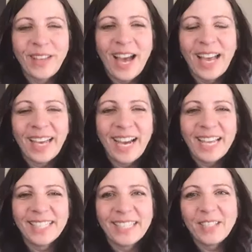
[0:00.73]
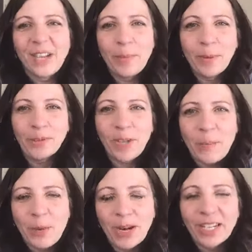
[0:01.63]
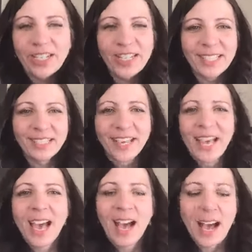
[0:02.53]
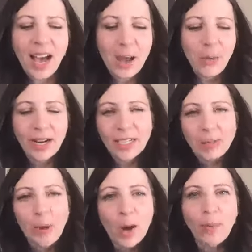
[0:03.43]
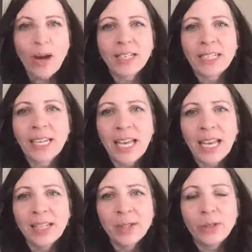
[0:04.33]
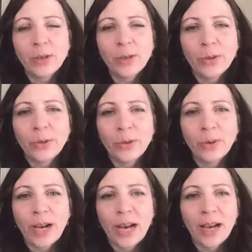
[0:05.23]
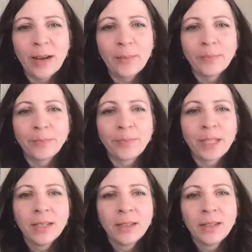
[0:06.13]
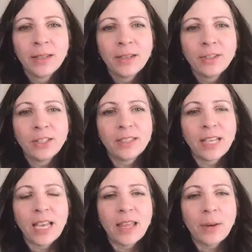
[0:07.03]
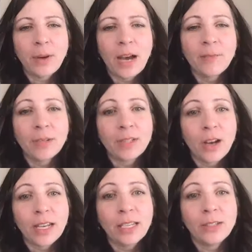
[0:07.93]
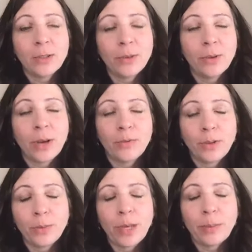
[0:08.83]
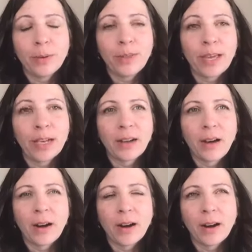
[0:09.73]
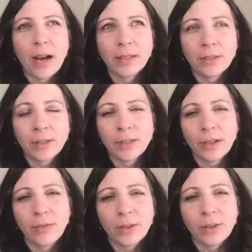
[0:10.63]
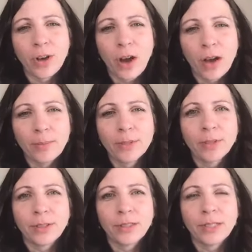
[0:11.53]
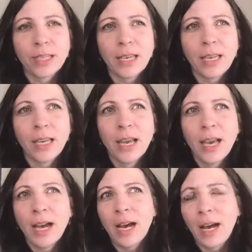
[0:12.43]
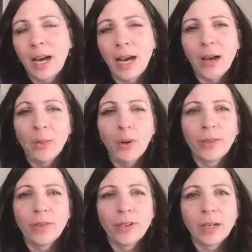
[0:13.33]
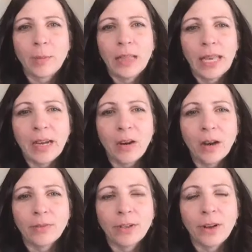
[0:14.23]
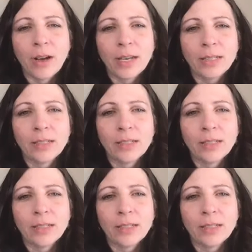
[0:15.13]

Hi, guys. It's Jamie with Gem Mortgages. I wanted to pop on today to um, just say that I've been talking to a few people that are uncertain of their job certainty, uh, whether they're going to be laid off or not.